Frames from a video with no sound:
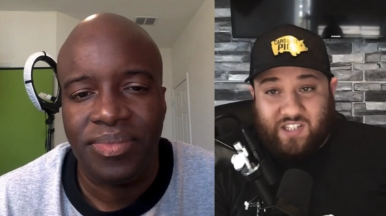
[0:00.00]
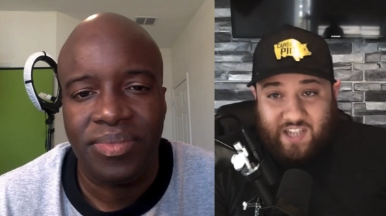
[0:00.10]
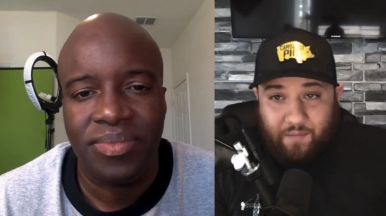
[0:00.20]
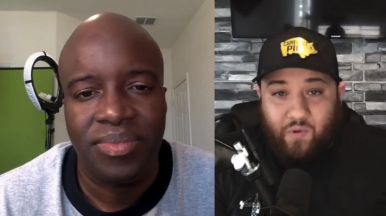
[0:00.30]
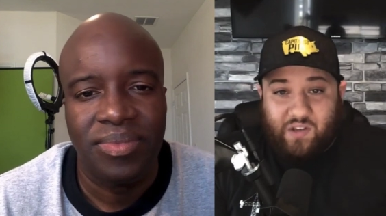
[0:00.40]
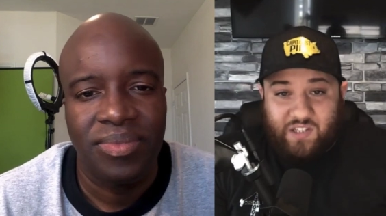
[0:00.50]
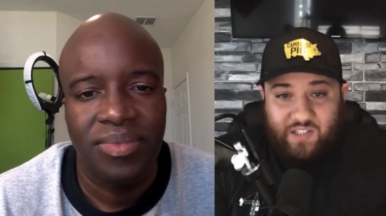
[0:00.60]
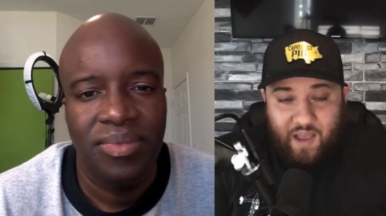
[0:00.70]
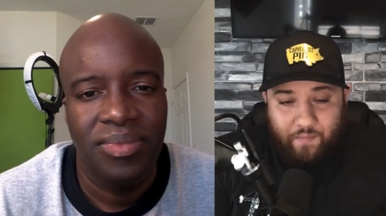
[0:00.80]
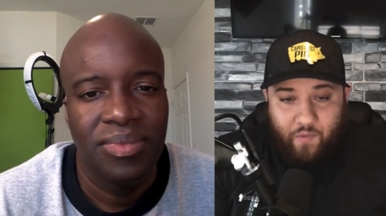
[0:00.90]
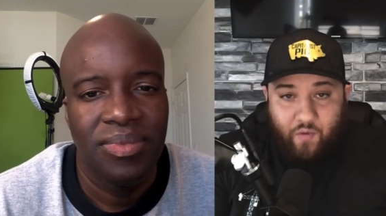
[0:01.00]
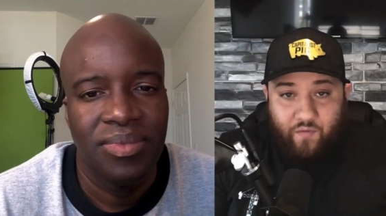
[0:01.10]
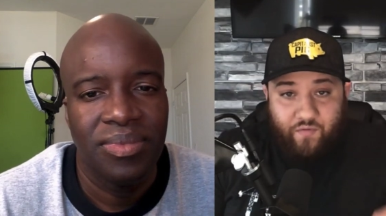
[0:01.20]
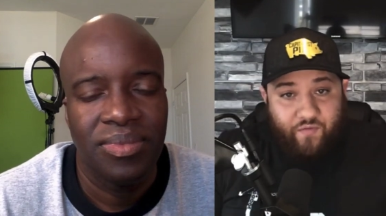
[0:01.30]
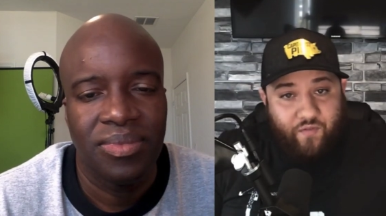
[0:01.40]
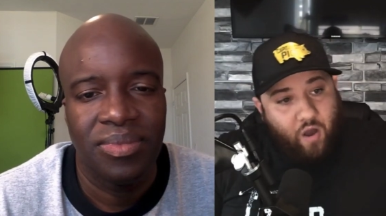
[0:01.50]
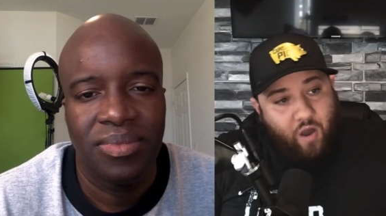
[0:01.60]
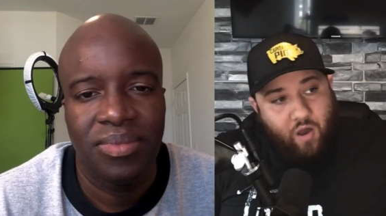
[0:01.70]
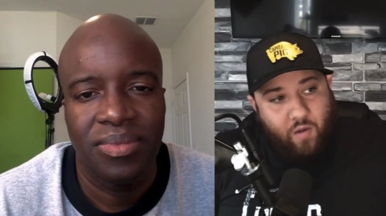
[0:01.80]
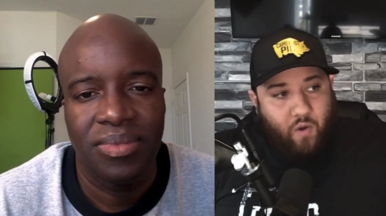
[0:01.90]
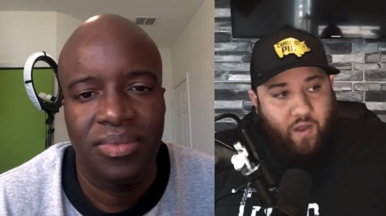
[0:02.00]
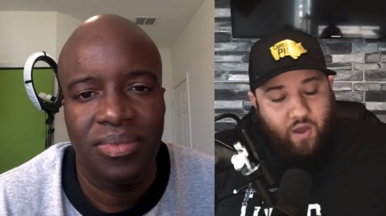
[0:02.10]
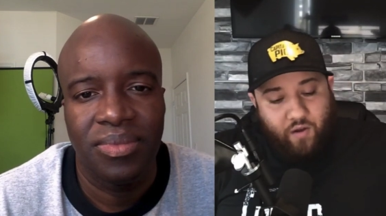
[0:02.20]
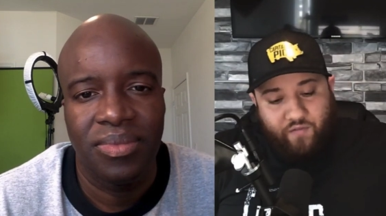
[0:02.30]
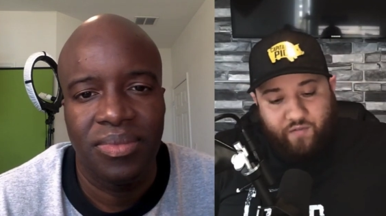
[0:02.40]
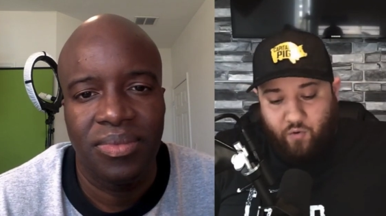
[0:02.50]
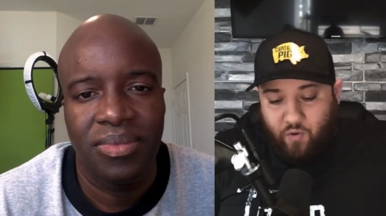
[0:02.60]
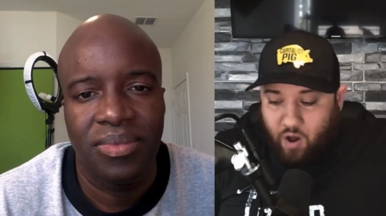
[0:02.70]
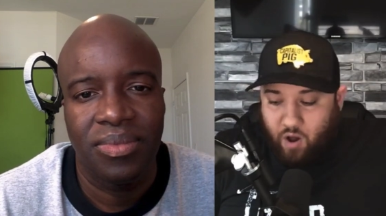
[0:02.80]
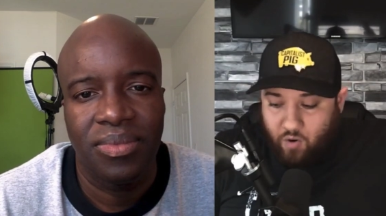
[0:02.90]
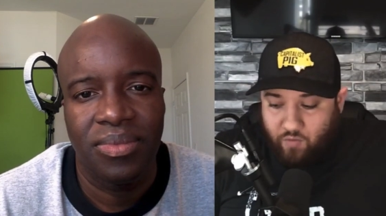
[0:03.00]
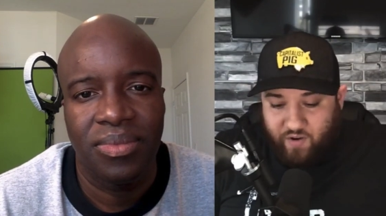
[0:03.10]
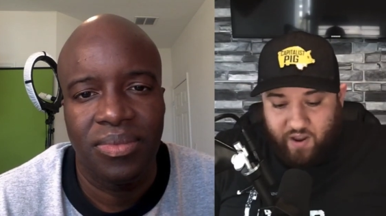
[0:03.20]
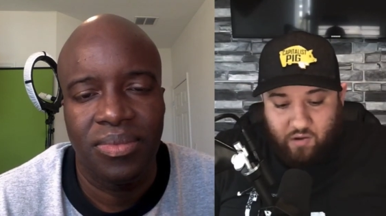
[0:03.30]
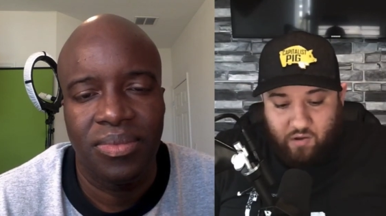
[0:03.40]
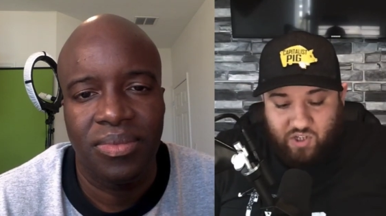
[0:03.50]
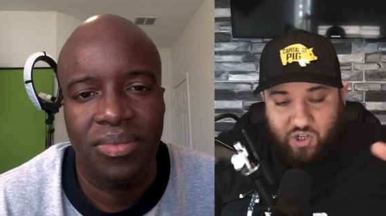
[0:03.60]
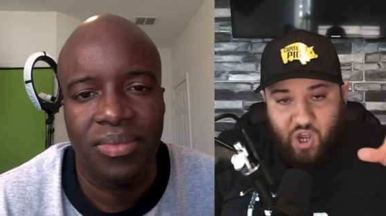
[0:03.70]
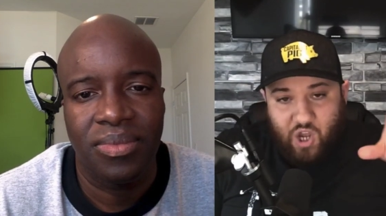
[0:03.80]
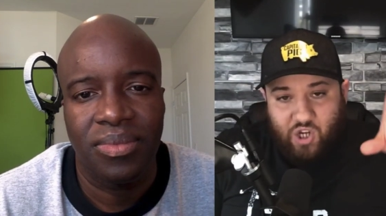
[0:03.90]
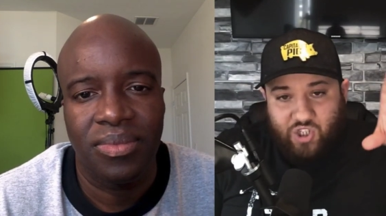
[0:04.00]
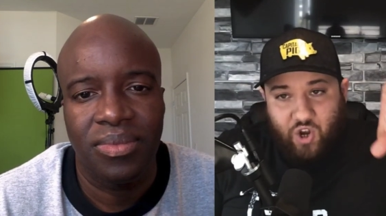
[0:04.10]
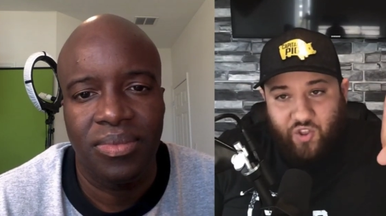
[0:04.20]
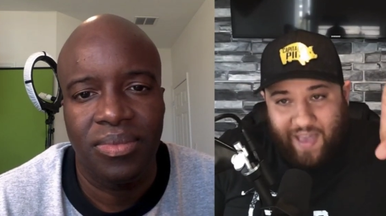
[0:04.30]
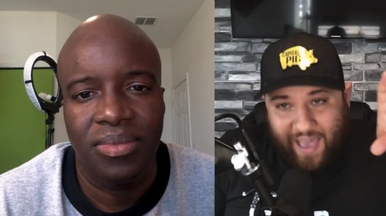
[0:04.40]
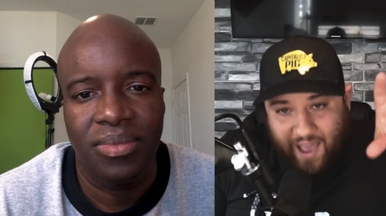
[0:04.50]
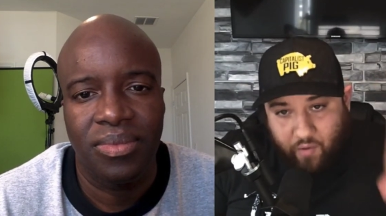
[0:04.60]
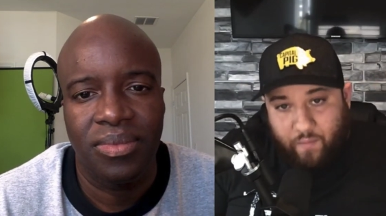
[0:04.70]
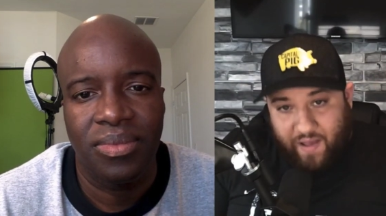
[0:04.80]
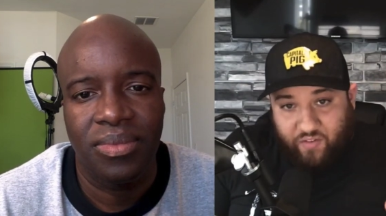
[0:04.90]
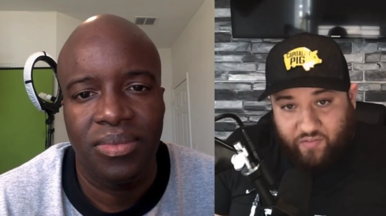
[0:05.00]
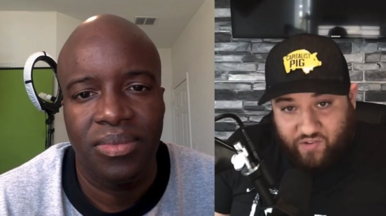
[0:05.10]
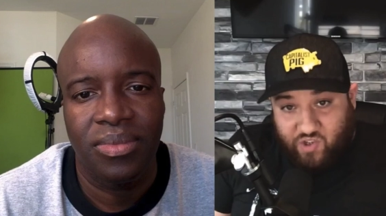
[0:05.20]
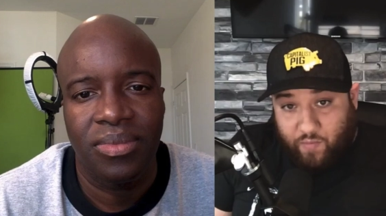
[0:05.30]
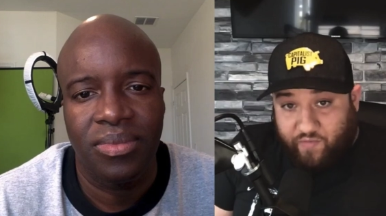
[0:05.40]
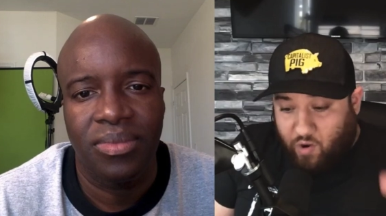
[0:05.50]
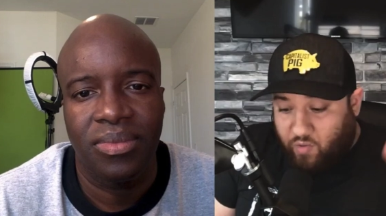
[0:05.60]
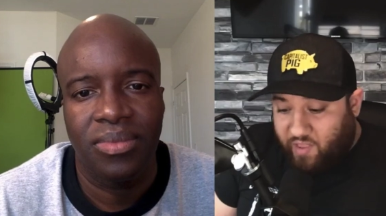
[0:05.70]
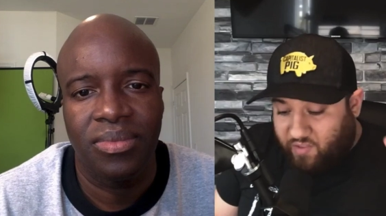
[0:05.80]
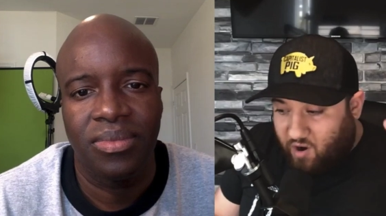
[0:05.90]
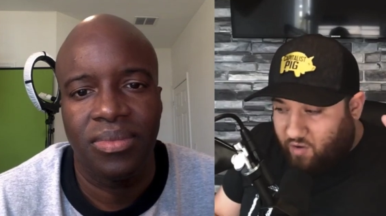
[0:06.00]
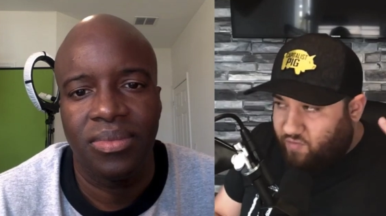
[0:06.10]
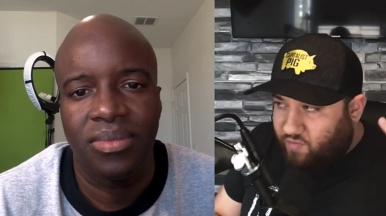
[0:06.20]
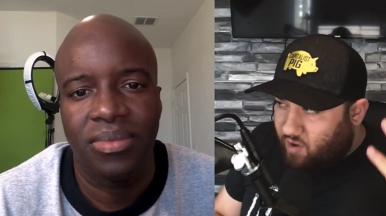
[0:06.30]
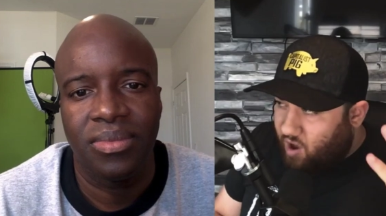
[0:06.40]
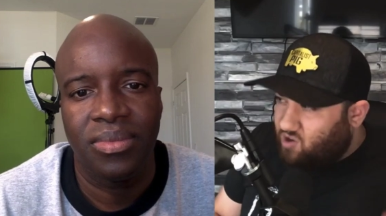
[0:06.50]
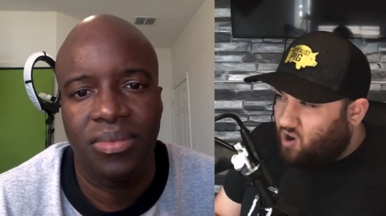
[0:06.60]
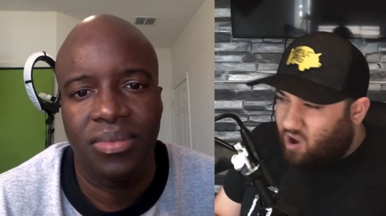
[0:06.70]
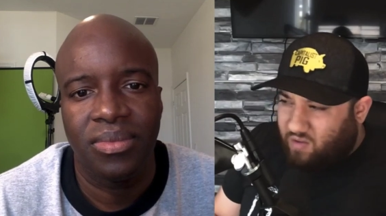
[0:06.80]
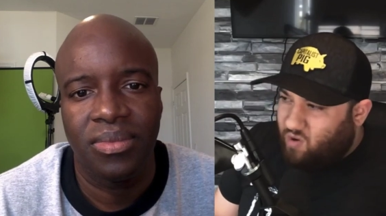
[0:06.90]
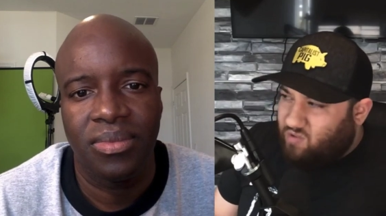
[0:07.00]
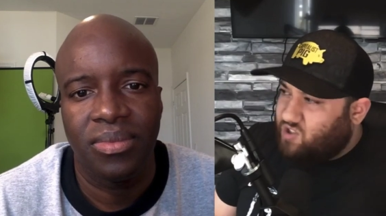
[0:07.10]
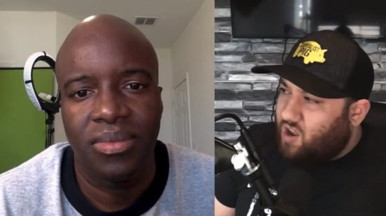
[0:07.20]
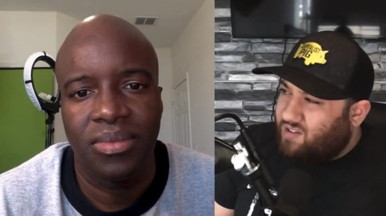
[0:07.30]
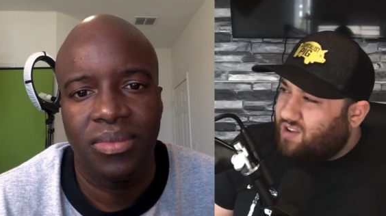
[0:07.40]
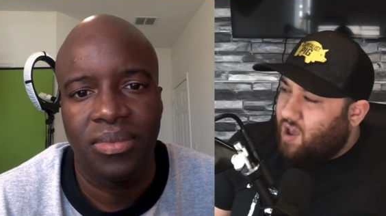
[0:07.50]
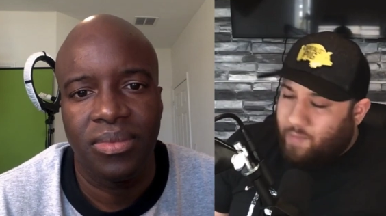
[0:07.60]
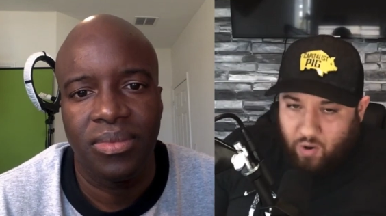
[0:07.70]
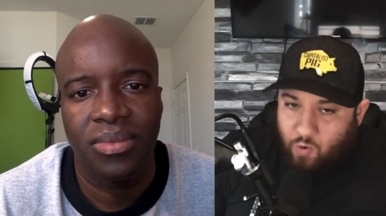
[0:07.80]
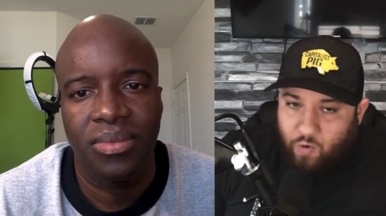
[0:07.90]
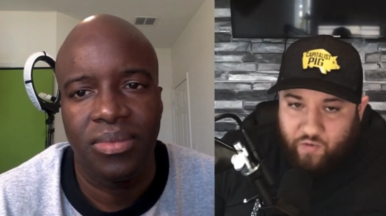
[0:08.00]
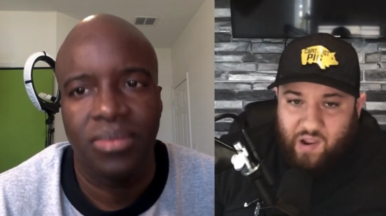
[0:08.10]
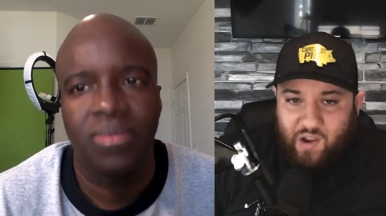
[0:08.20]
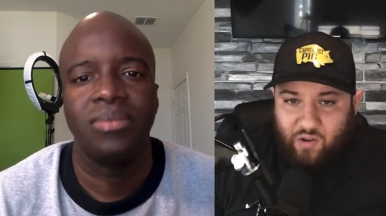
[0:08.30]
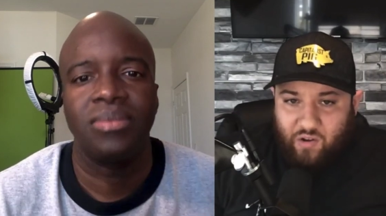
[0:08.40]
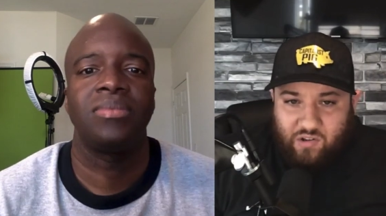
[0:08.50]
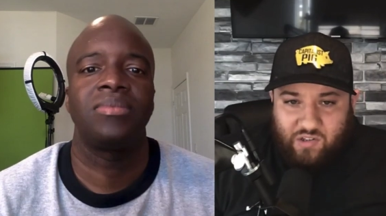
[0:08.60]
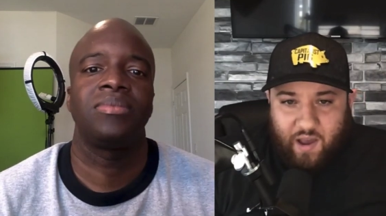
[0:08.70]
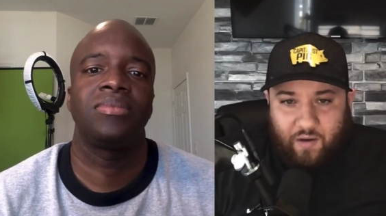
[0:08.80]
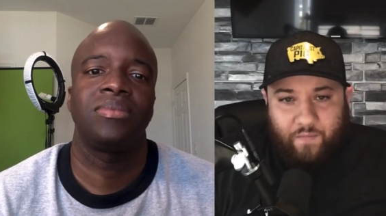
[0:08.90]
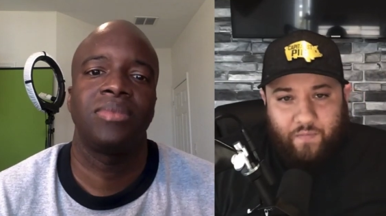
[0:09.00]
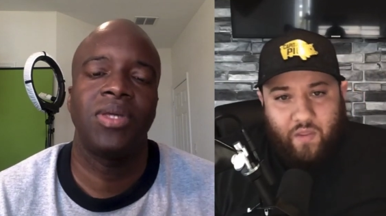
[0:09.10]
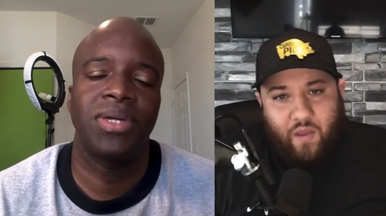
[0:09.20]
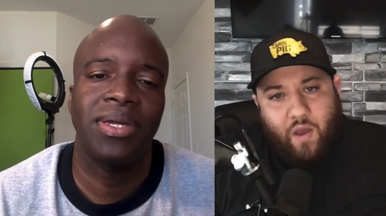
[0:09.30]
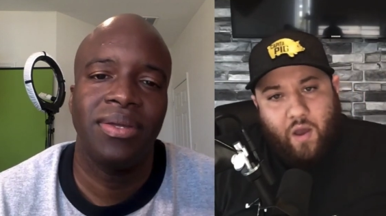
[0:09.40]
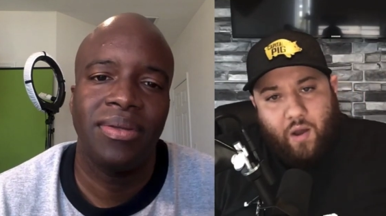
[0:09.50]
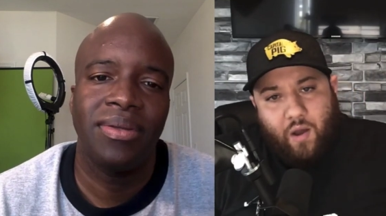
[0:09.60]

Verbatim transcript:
Speaker 1: step by step. Um, I go through a whole videos showing you how I made the super funnel that done over hundred. Well, it's done about a quarter of a million dollars now. Okay.